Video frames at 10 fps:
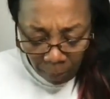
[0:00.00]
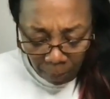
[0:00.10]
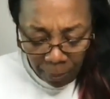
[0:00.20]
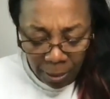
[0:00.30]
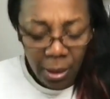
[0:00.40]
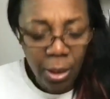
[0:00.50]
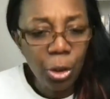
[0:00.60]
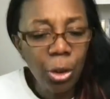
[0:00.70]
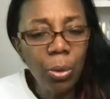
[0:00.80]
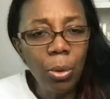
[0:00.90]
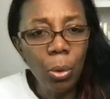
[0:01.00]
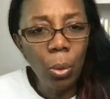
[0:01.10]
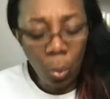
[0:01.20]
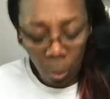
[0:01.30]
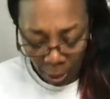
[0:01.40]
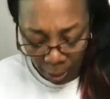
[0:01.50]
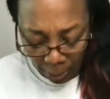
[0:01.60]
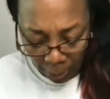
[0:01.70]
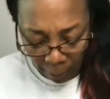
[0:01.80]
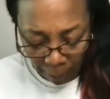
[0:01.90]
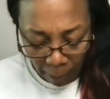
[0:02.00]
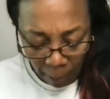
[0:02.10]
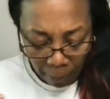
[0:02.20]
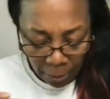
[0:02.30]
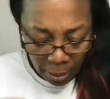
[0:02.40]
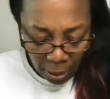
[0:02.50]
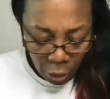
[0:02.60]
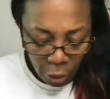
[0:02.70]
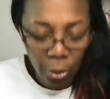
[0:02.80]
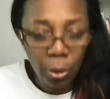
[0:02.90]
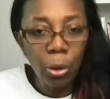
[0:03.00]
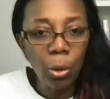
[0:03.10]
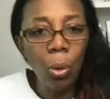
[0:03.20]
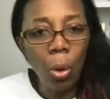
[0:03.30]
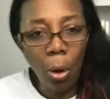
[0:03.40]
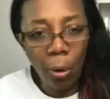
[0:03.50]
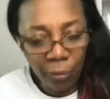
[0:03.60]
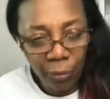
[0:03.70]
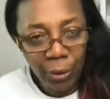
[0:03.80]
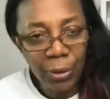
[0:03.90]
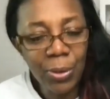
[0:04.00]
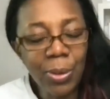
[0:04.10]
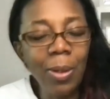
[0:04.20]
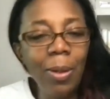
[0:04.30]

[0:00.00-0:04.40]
position your work, position your offers,